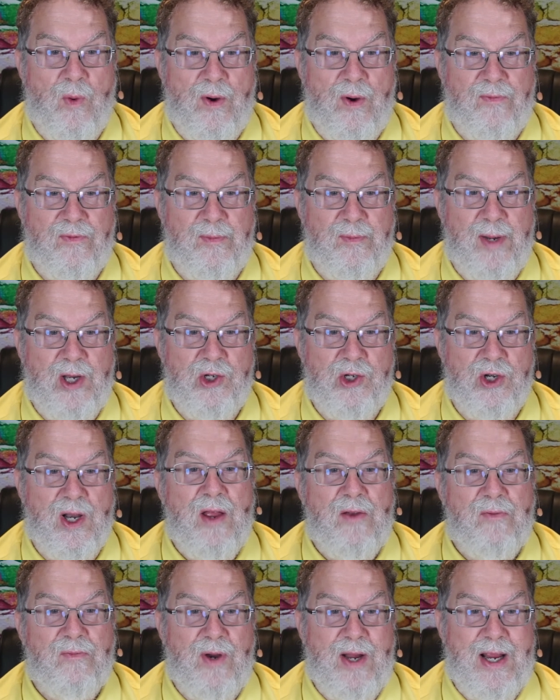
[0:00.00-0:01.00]
information.
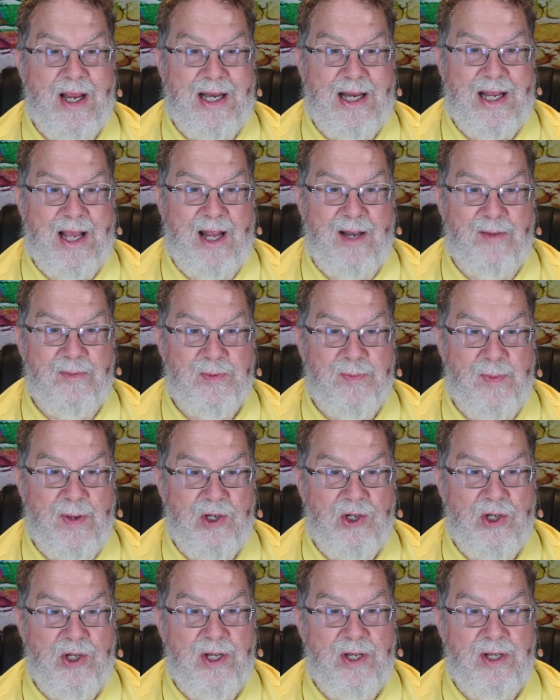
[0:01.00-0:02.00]
For any items
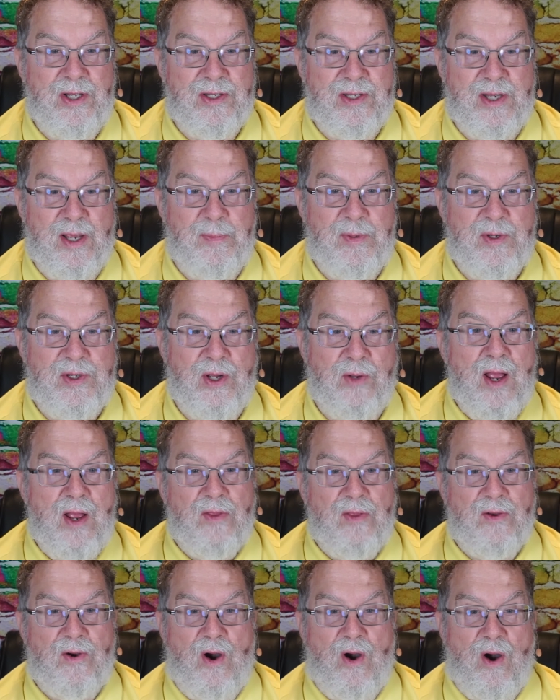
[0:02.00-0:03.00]
mentioned in this episode,
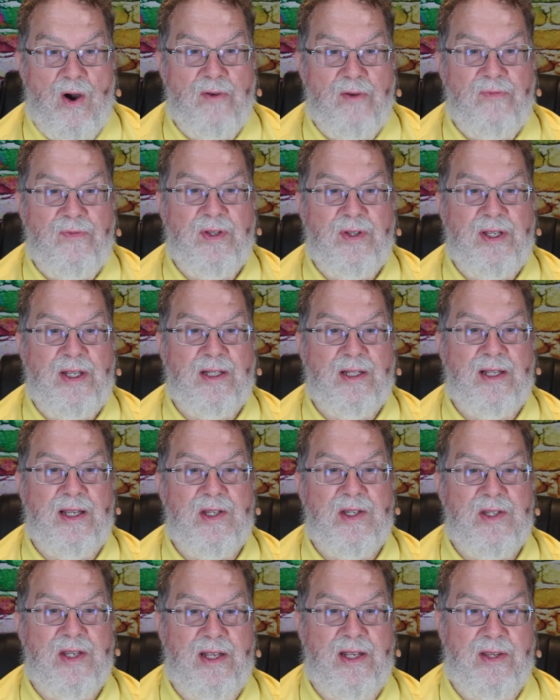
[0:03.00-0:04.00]
there are affiliate
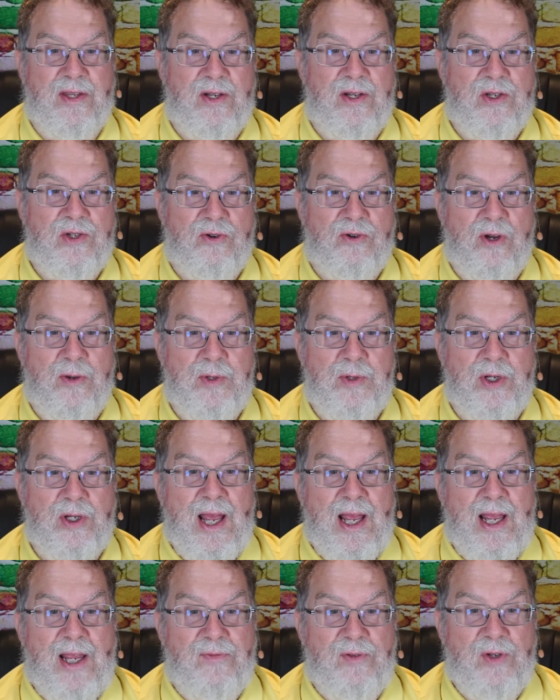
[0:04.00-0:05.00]
links in the description.
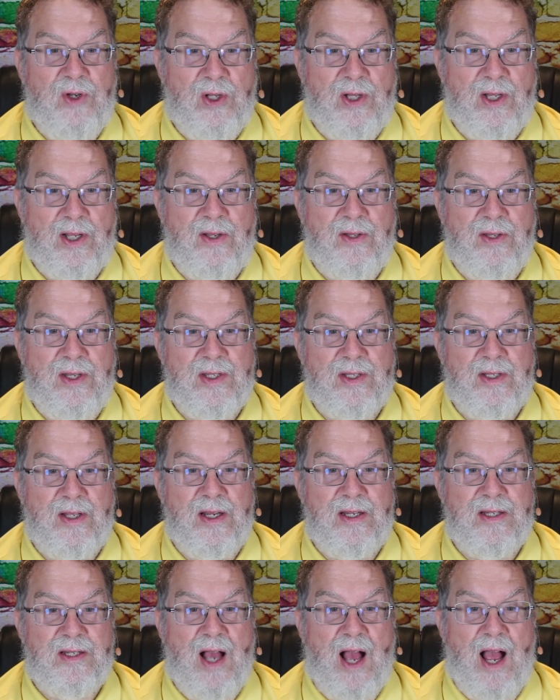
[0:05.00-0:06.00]
If you click on these
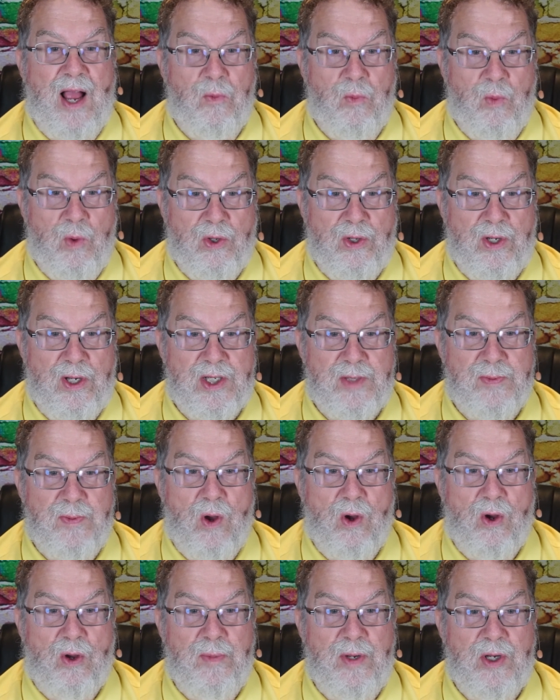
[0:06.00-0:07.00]
links, I will get a
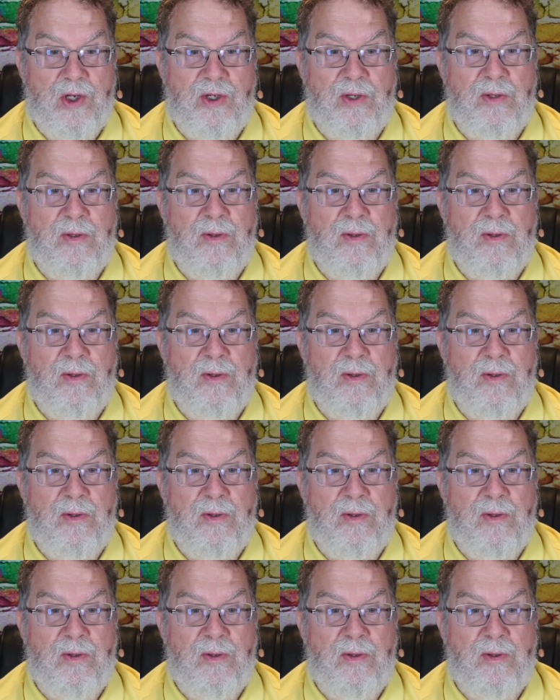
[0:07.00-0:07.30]
small commission,